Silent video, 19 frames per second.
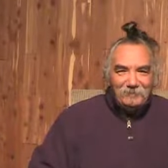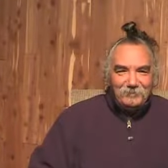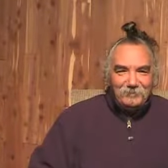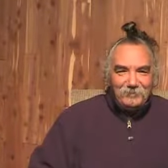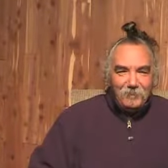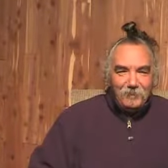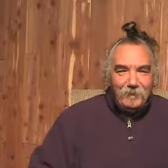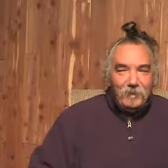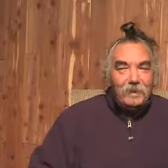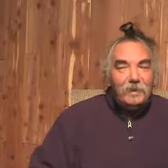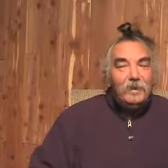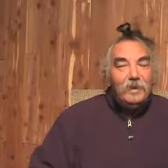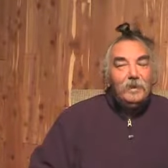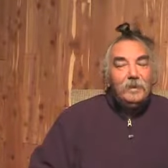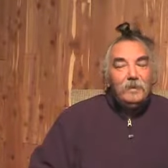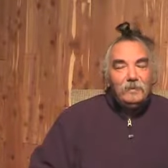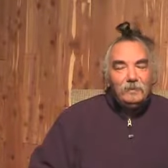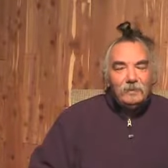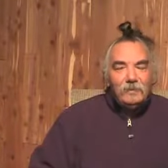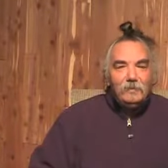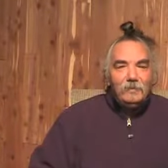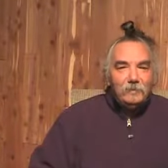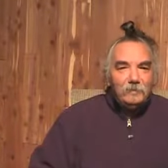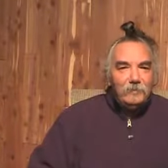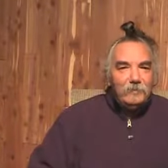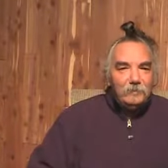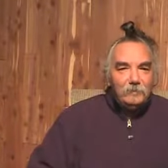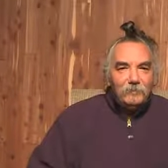Right.
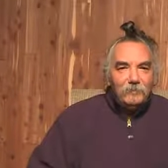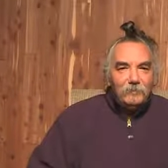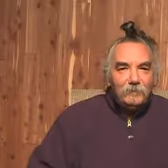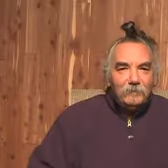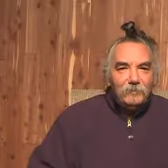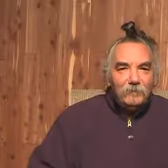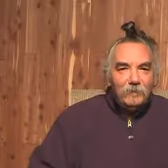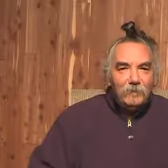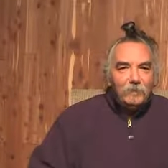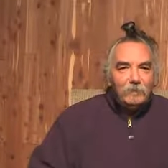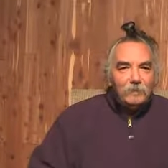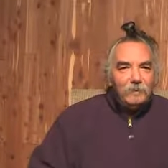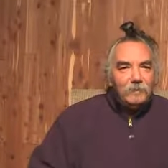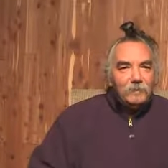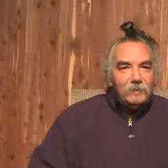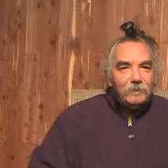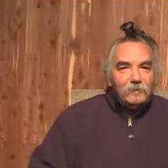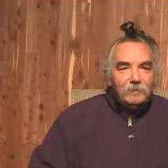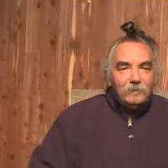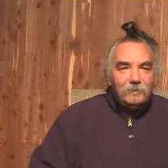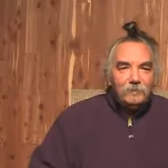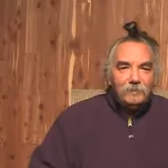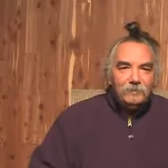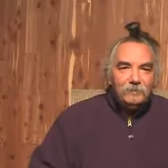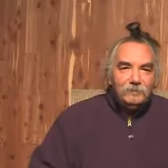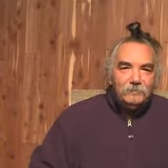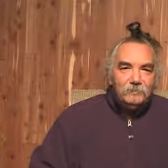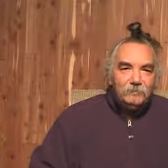My point.
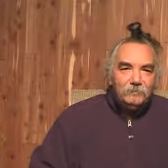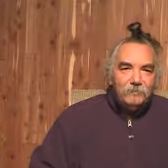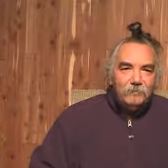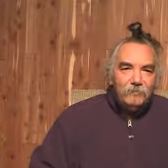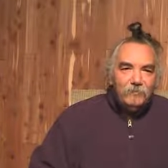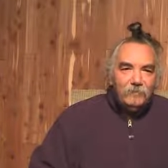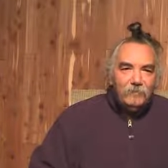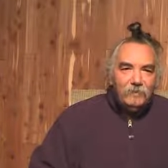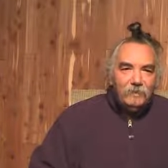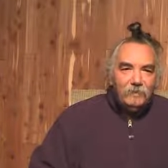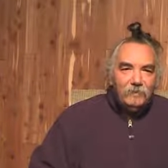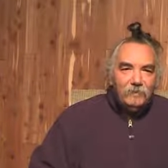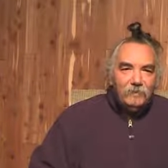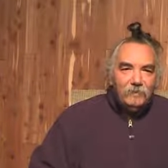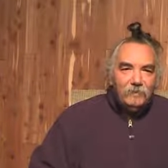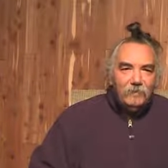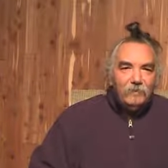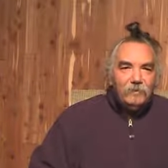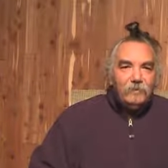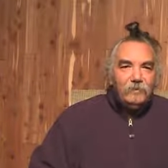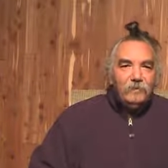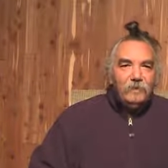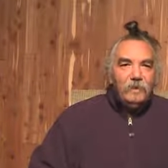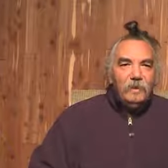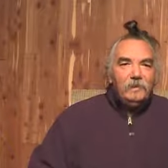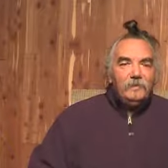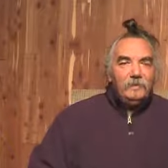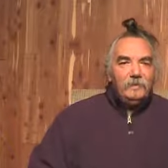So, so you're
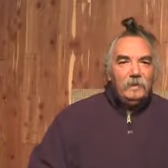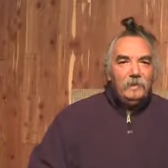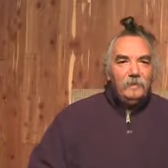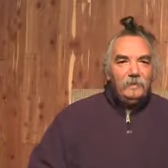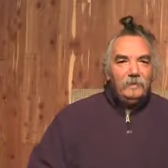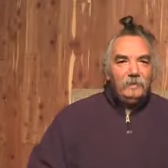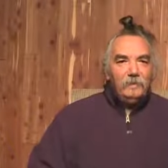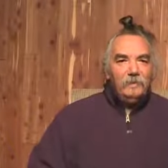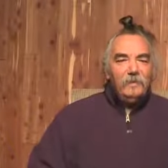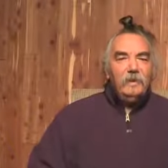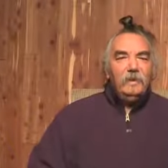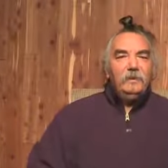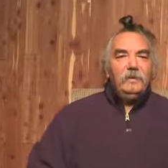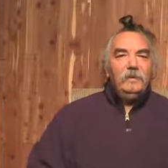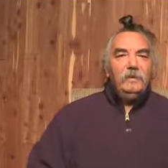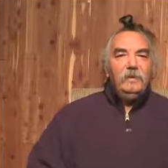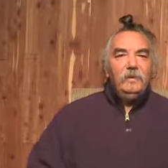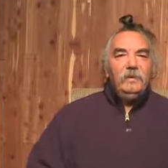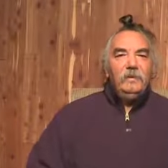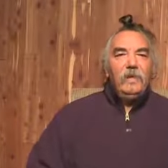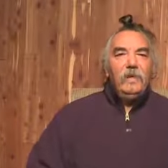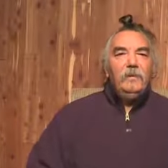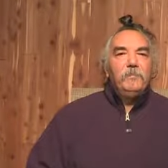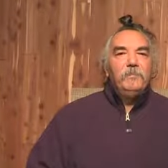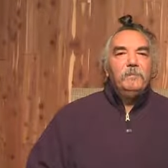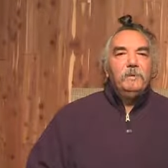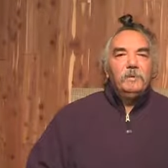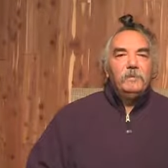not that. You're not the
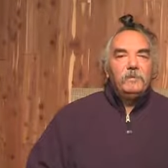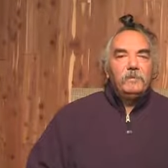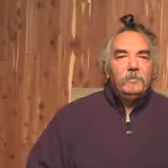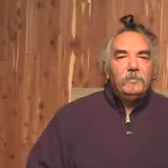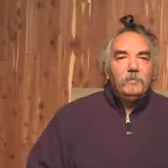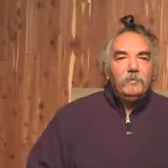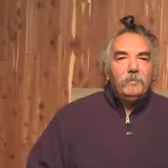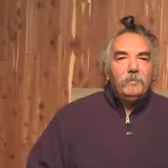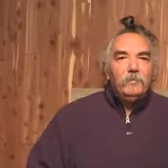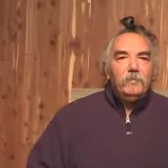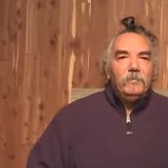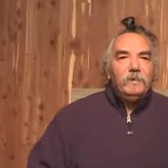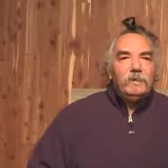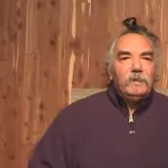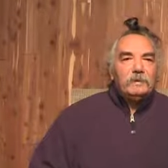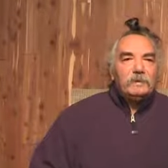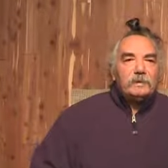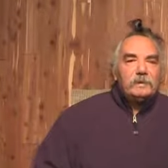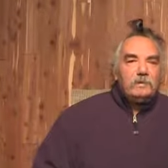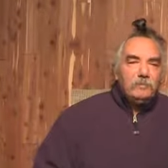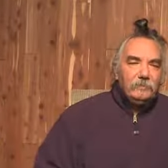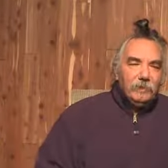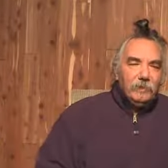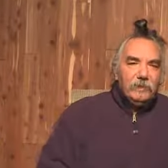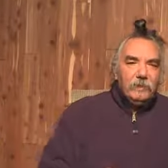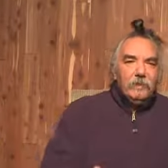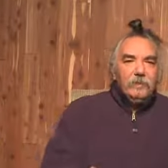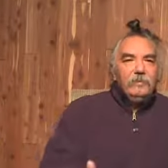unhappiness. You're bliss.
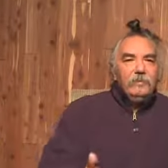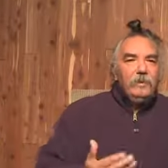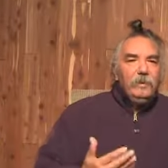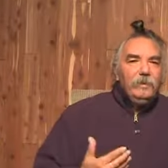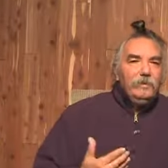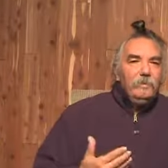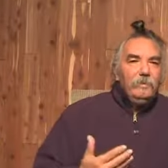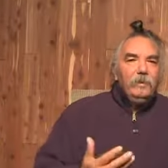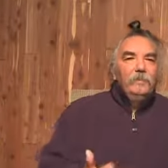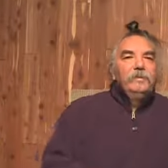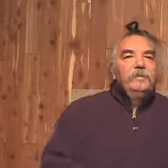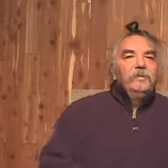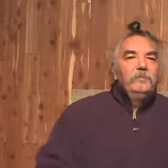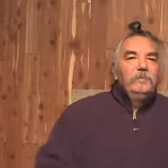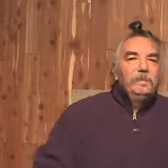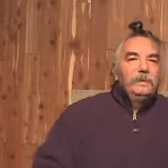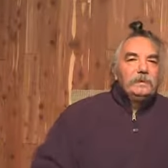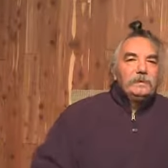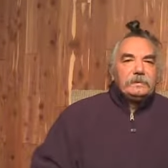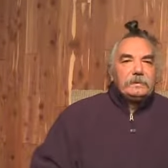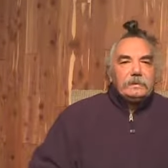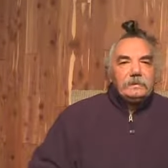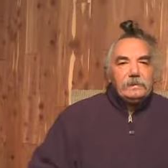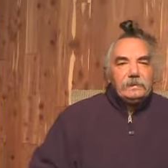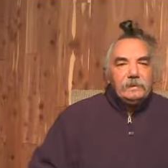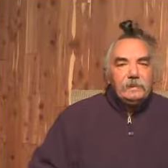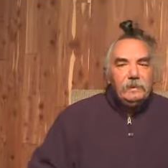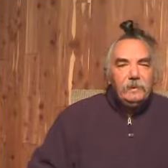Right now you had a moment of
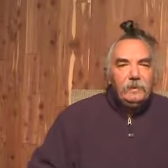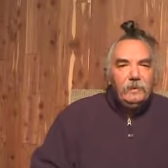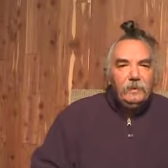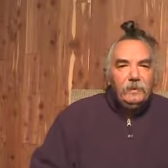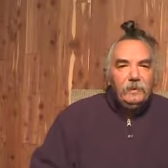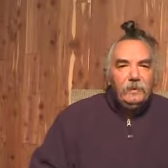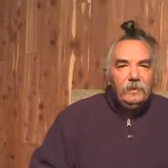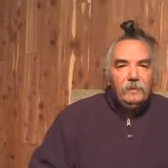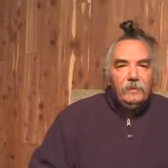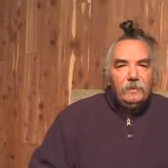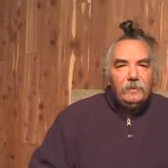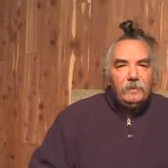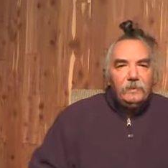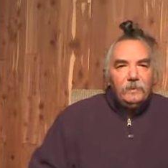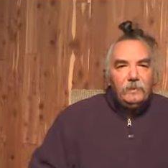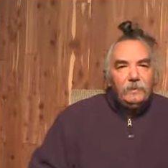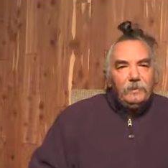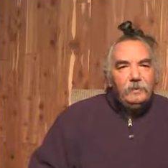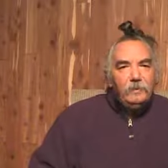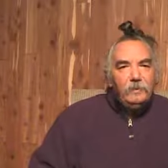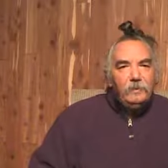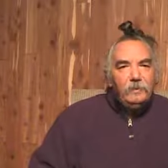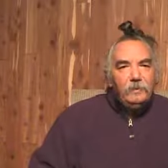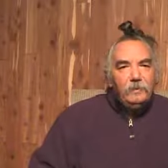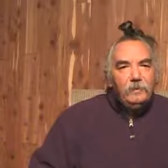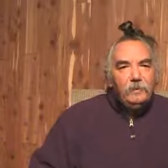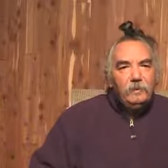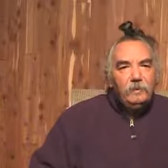bliss. See?
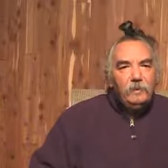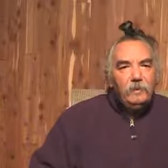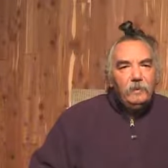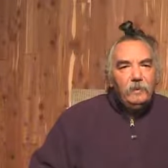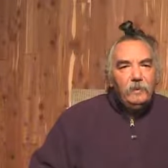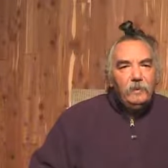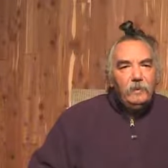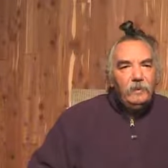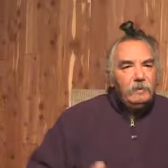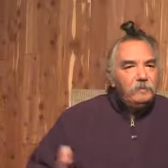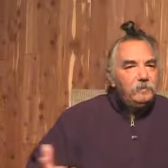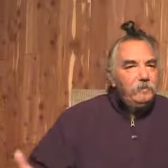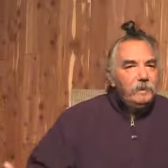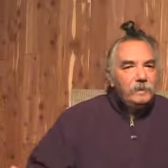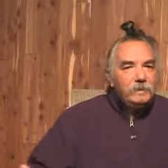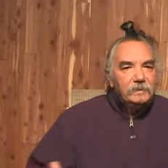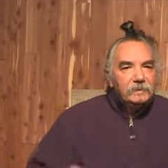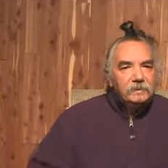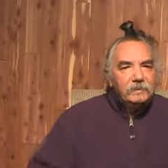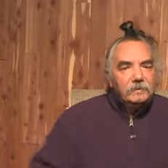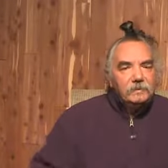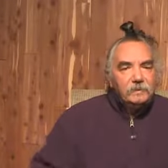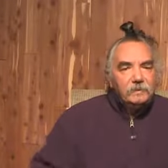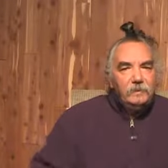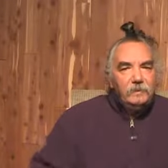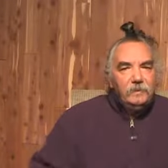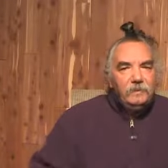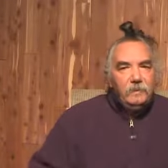Heart expanse.
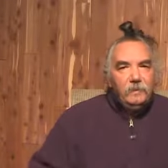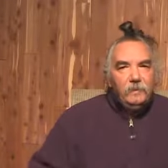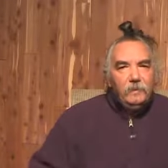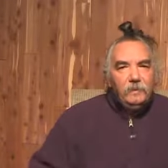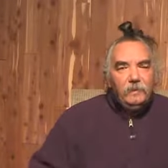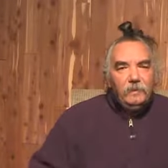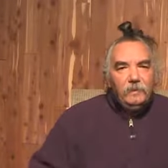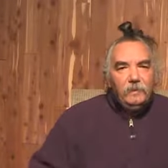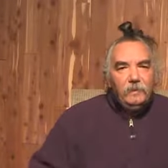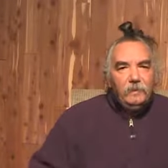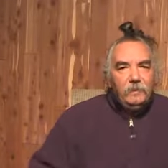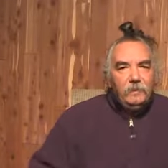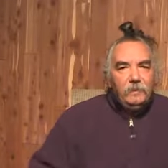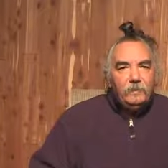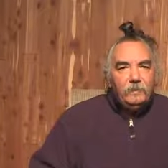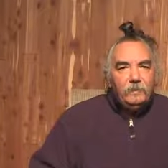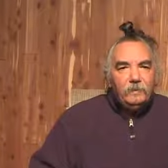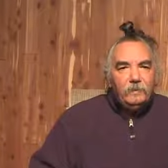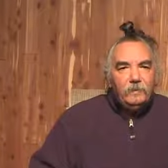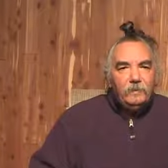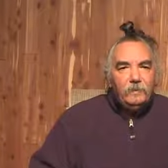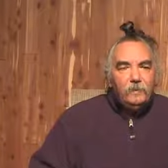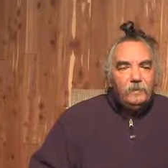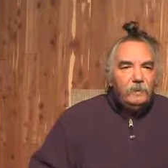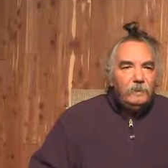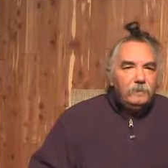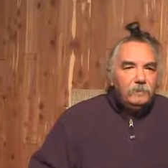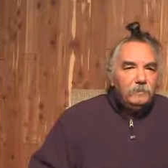
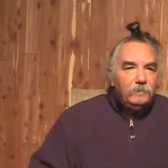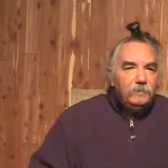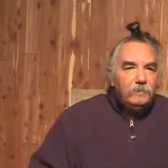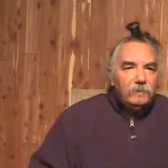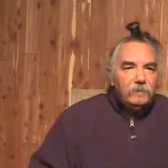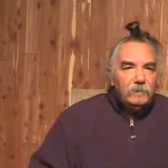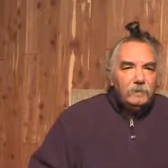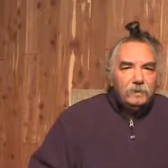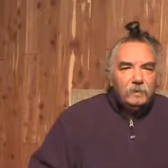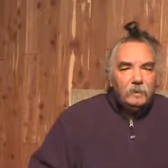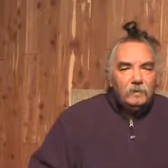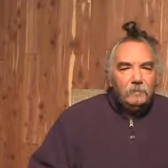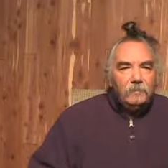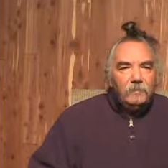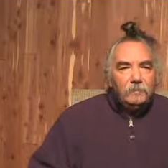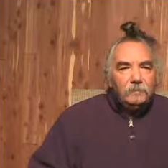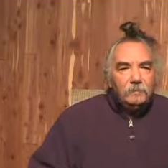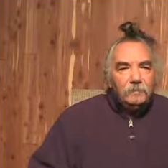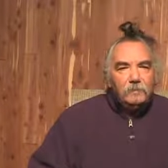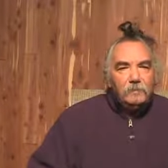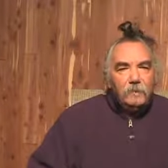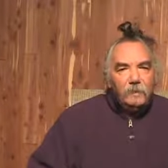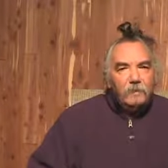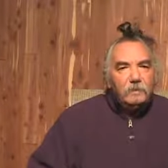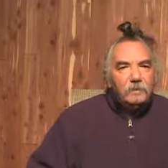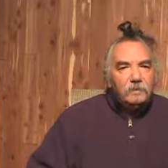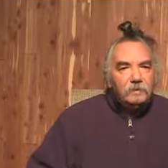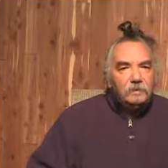Human, call it that, but it's
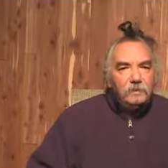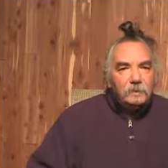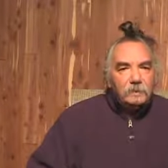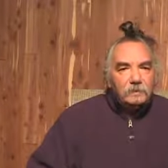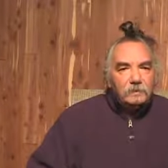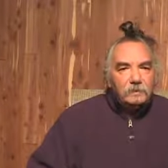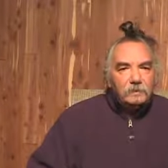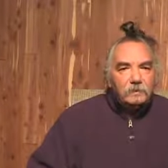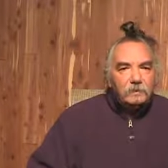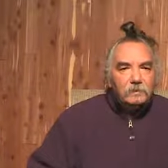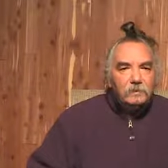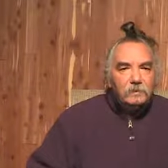heart expanse.